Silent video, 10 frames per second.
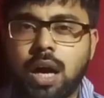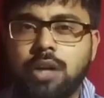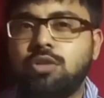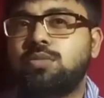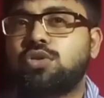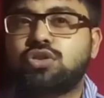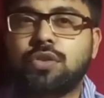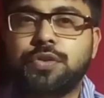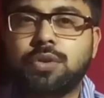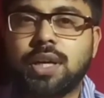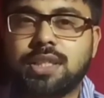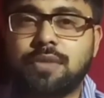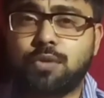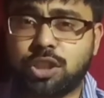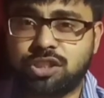I know most of you guys
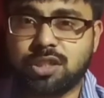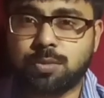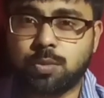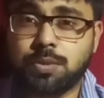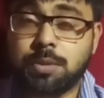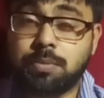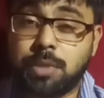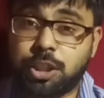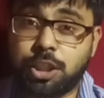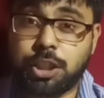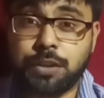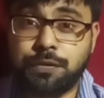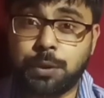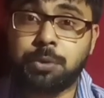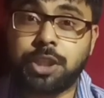have watched this movie, but
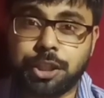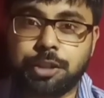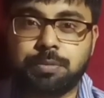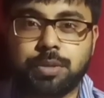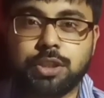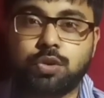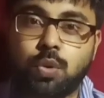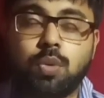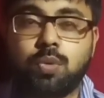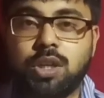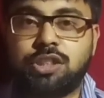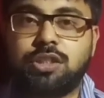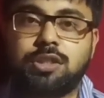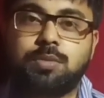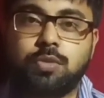if you didn't, please go
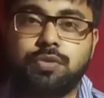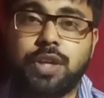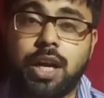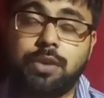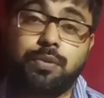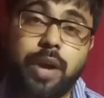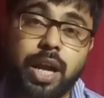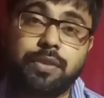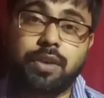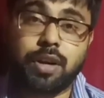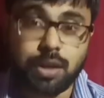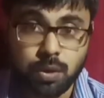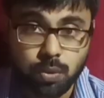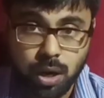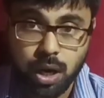watch this movie and wherever
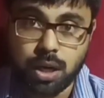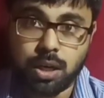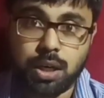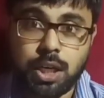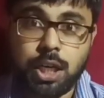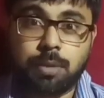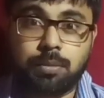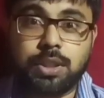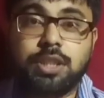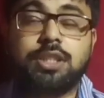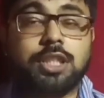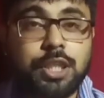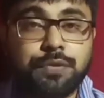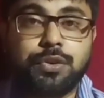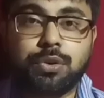you are, please
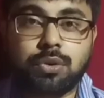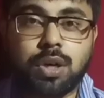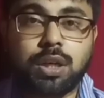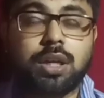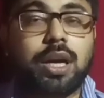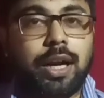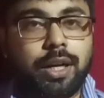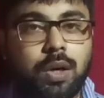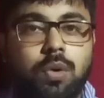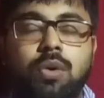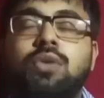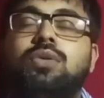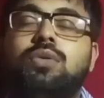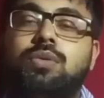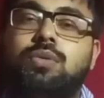leave your work and
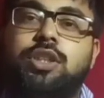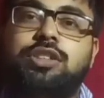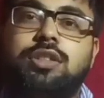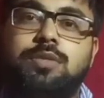go watch